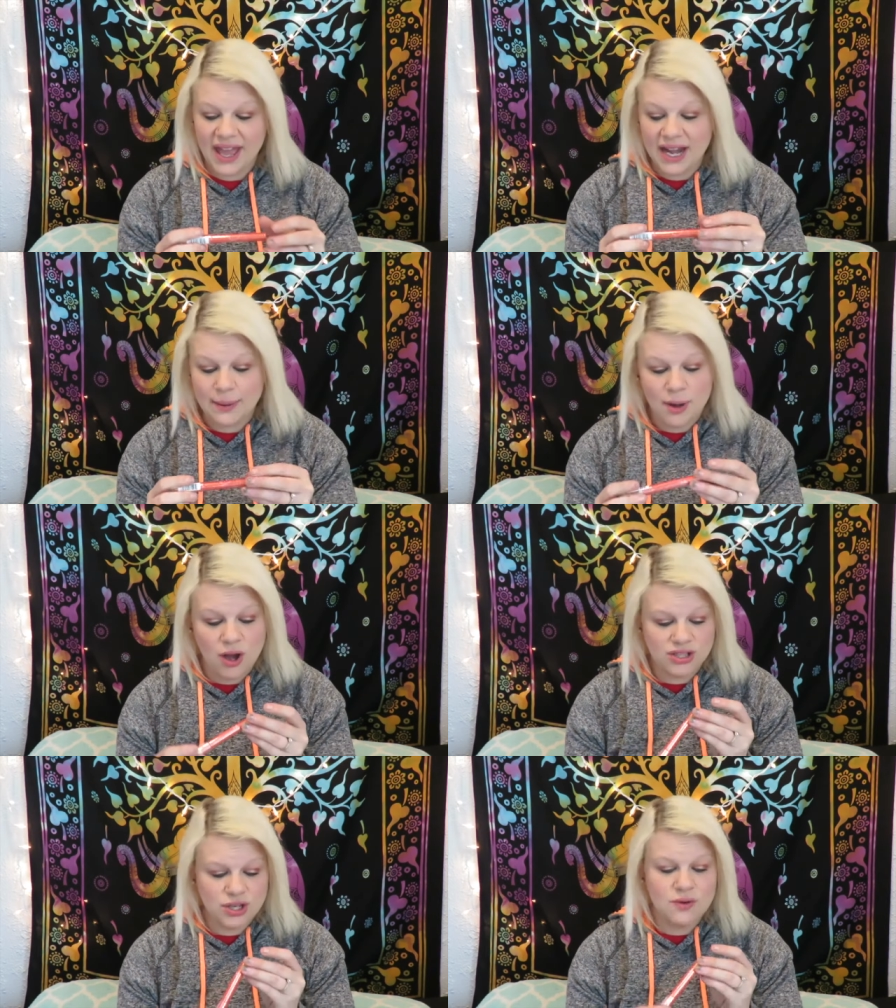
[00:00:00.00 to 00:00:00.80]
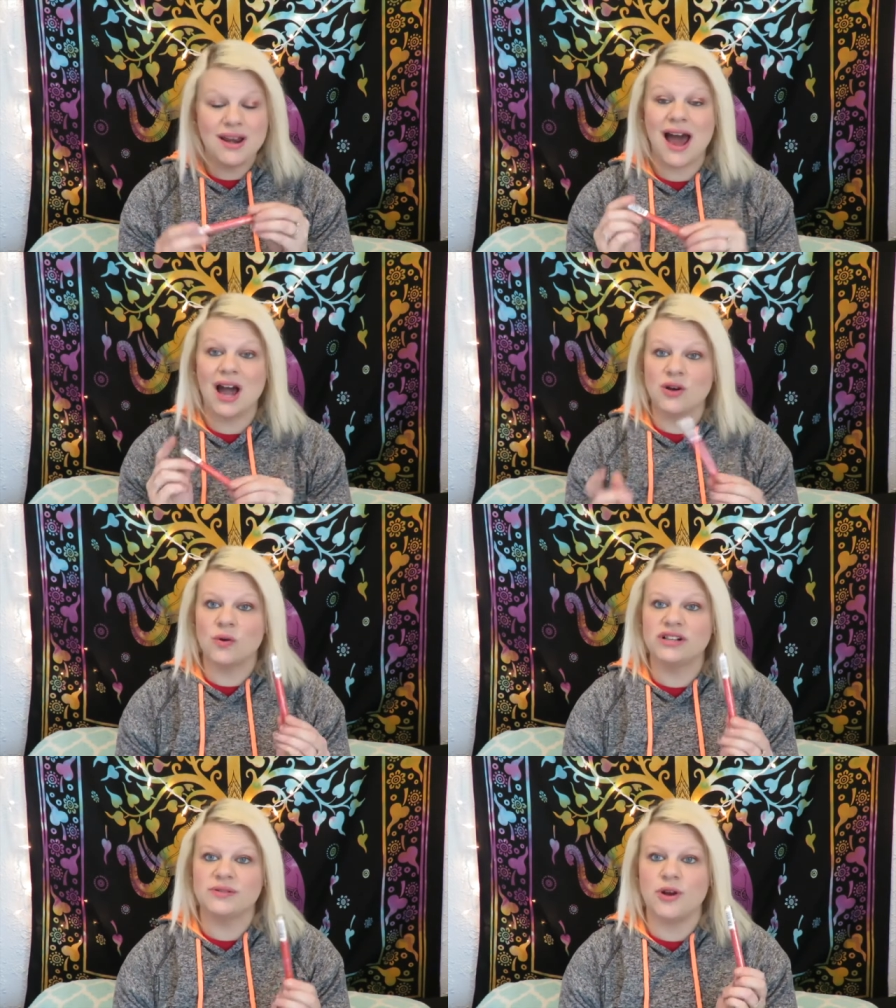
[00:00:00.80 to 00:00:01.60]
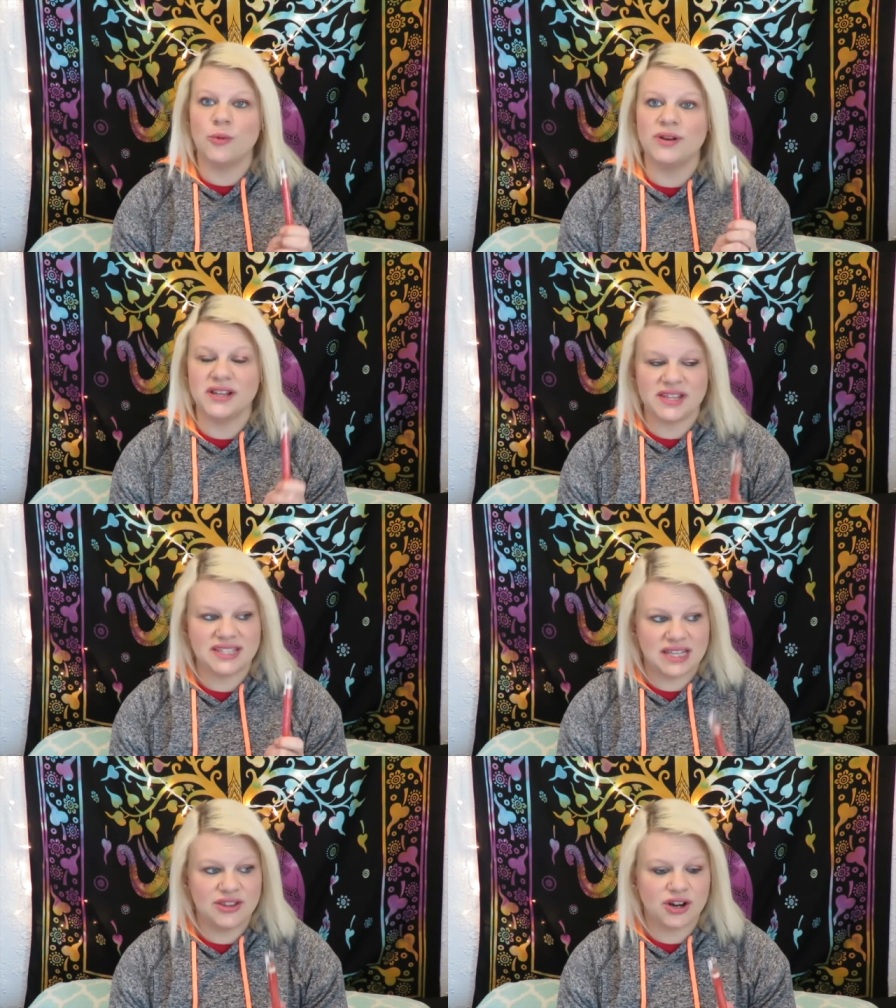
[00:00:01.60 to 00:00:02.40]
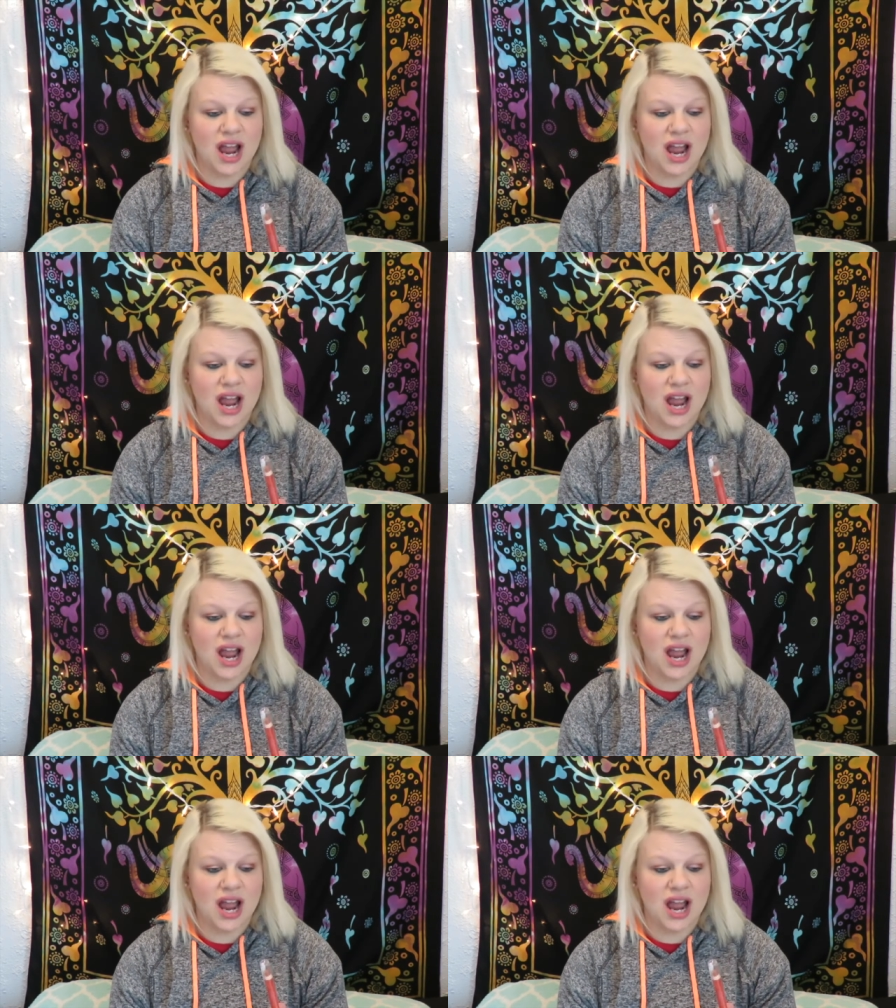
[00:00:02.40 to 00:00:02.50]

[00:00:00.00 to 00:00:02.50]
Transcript: And I'm also not going to be opening this either.